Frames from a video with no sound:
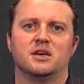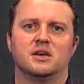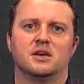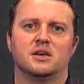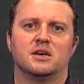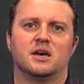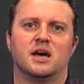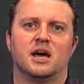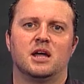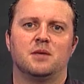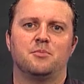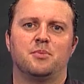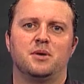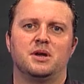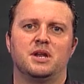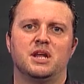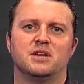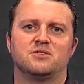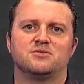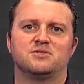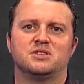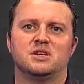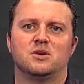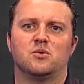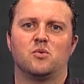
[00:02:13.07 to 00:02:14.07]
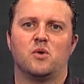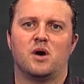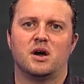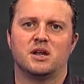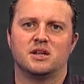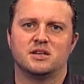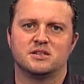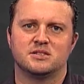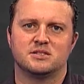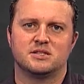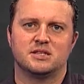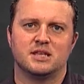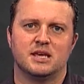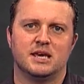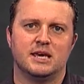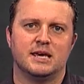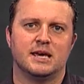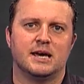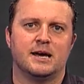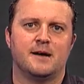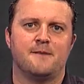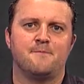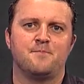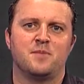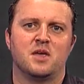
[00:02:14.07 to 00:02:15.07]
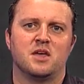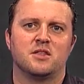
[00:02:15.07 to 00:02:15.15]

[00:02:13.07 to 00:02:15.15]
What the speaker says: it'll be an interesting one as the